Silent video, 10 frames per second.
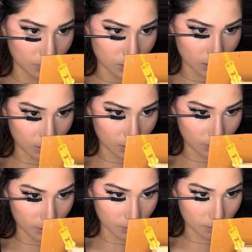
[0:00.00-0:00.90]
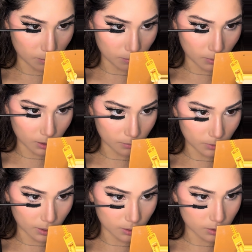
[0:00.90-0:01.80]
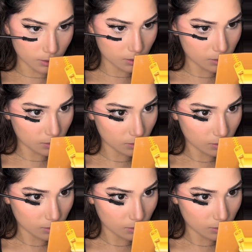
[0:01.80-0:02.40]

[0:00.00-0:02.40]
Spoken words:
just going to go on the bottom lashes.